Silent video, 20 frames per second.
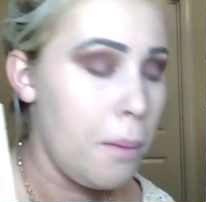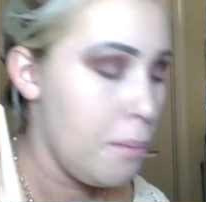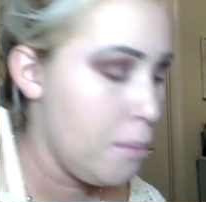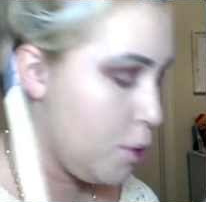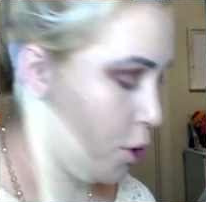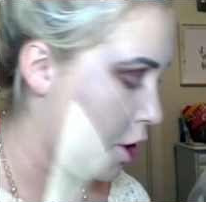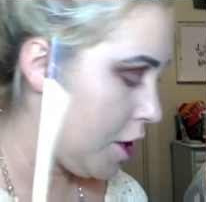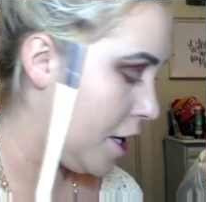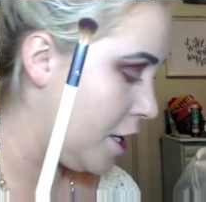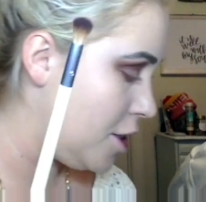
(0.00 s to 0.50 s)

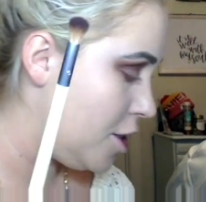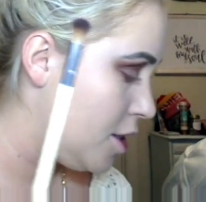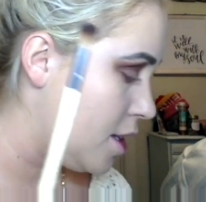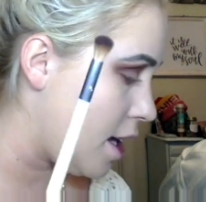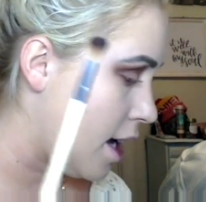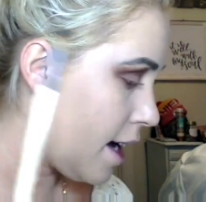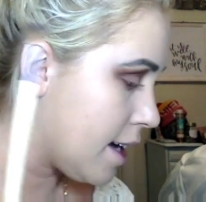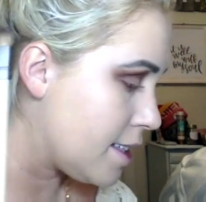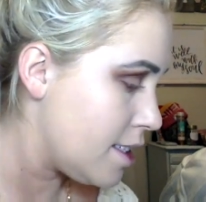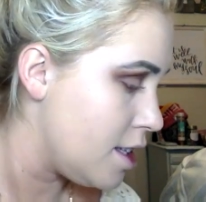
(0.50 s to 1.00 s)
brush
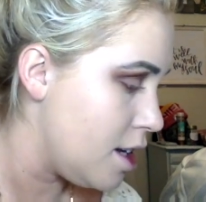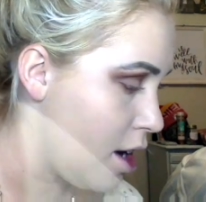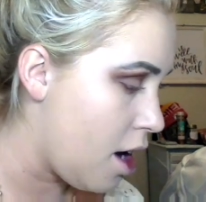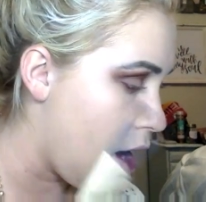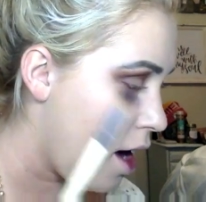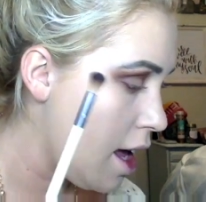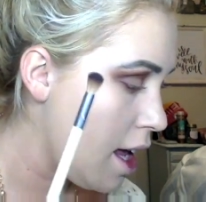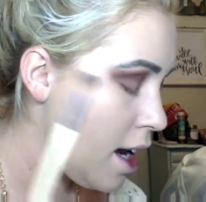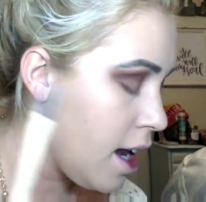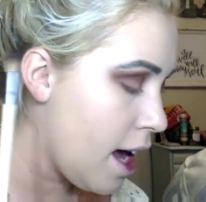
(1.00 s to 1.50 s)
that has
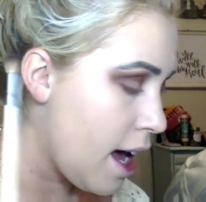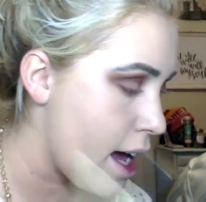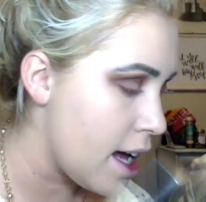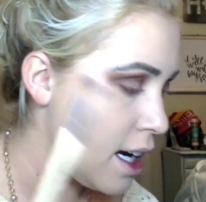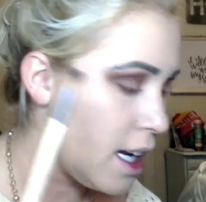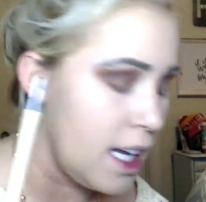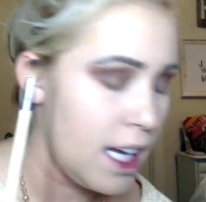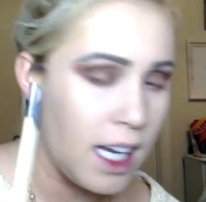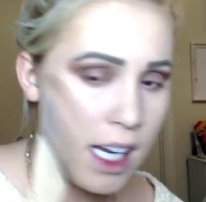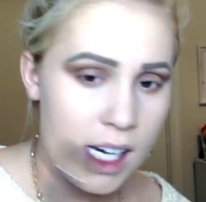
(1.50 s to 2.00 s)
not
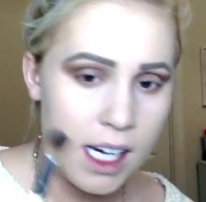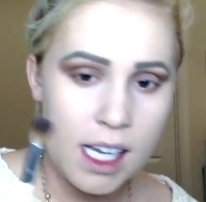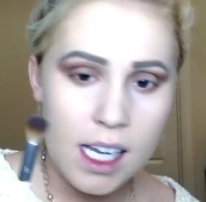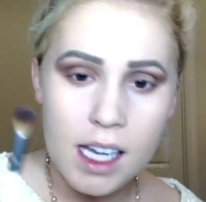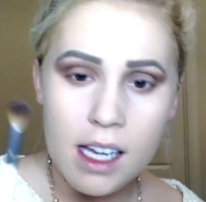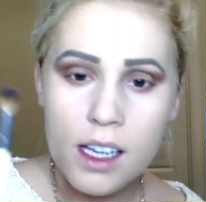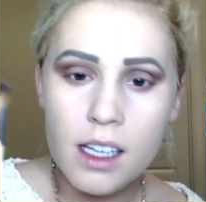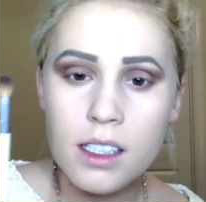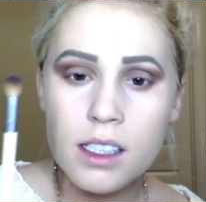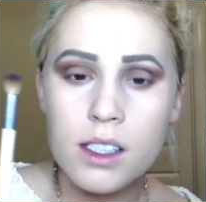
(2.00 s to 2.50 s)
had
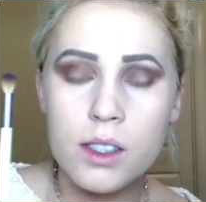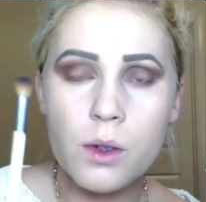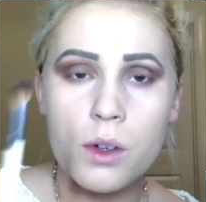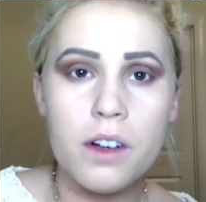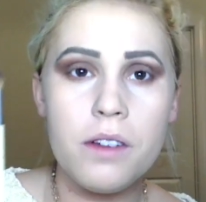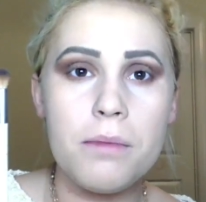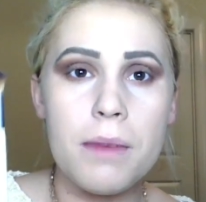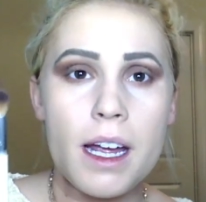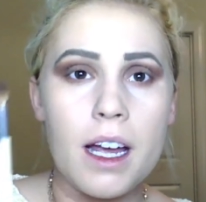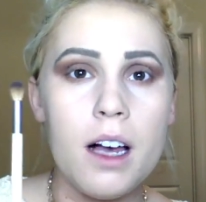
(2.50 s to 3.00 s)
any sort
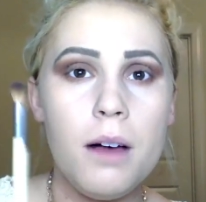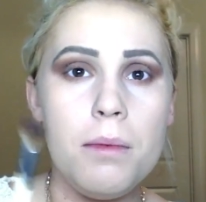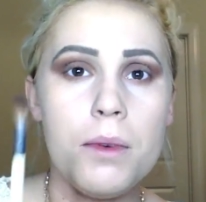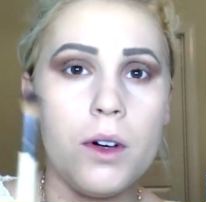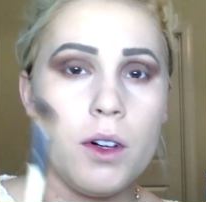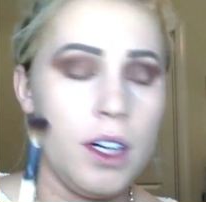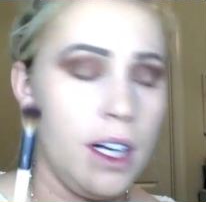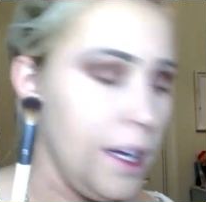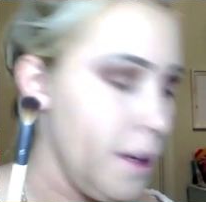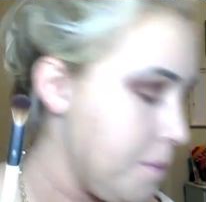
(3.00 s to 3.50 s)
of makeup
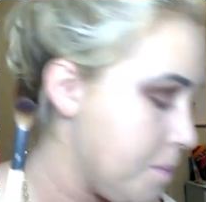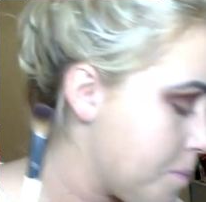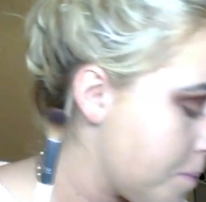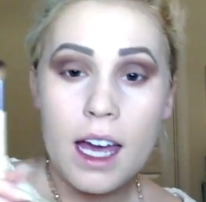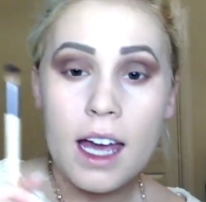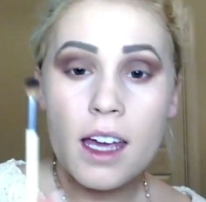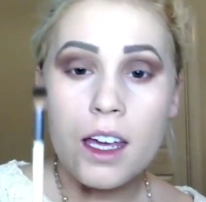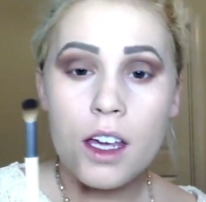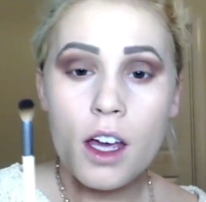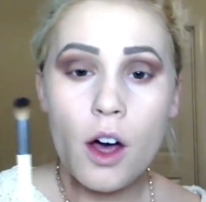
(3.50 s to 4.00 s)
on it
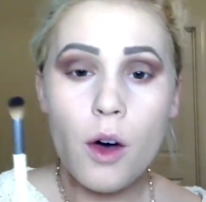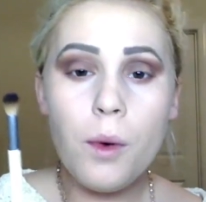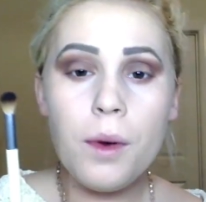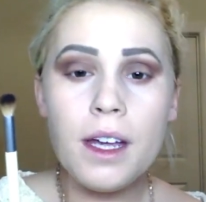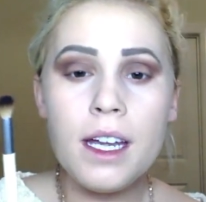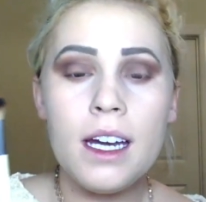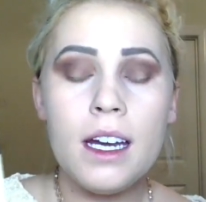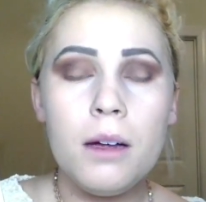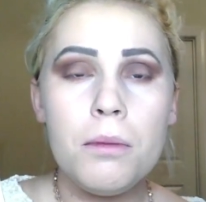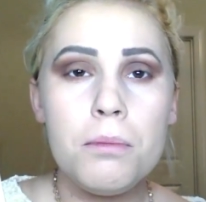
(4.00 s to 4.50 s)
and go
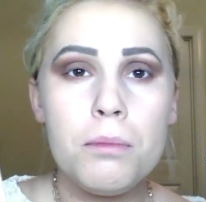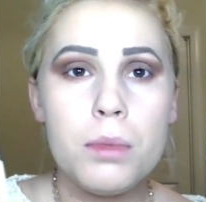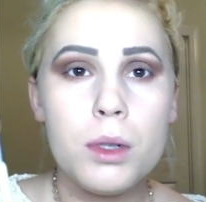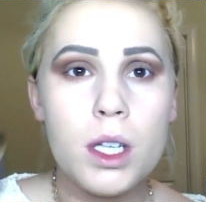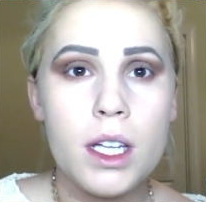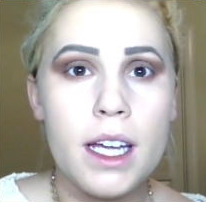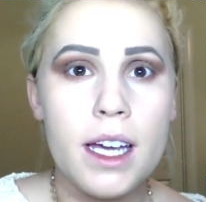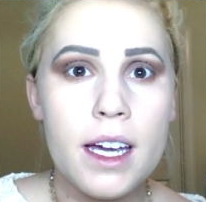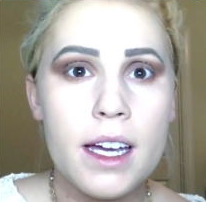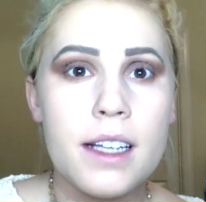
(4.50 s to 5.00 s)
in and
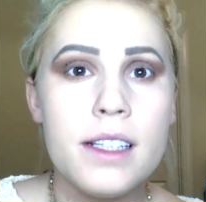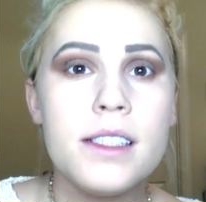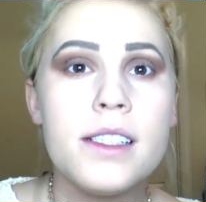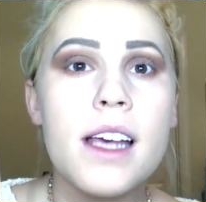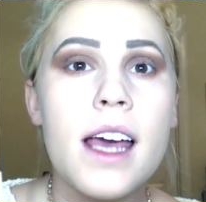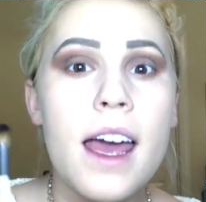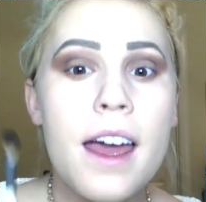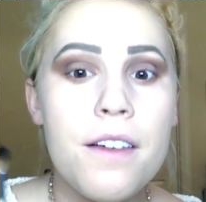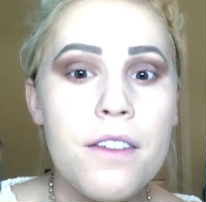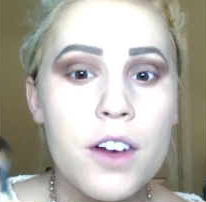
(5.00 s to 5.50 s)
blend
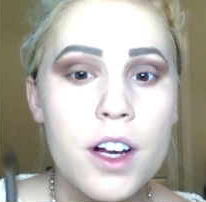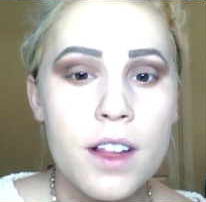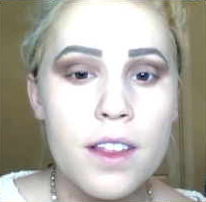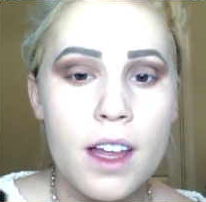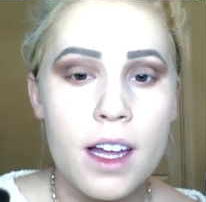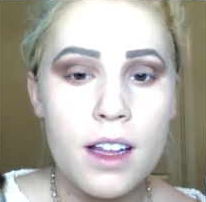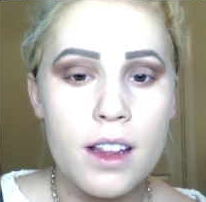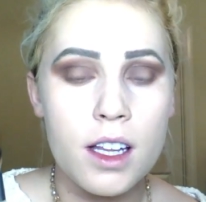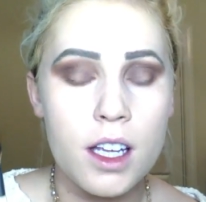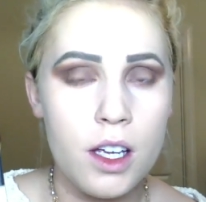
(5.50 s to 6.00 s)

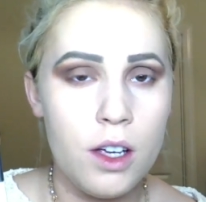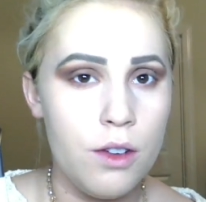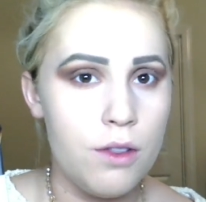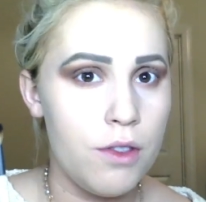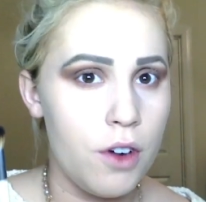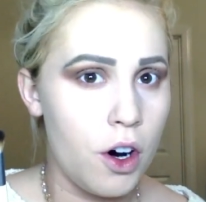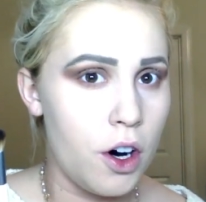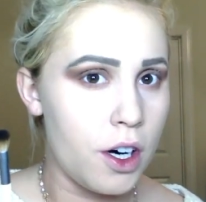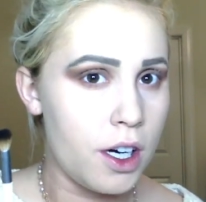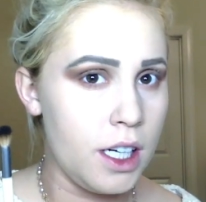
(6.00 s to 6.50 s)
everything that
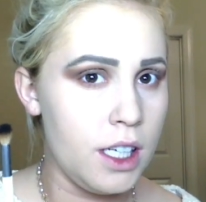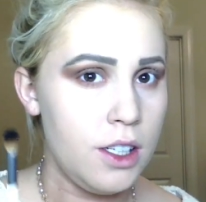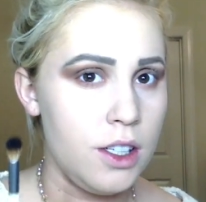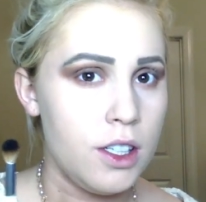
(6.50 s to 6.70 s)
you've already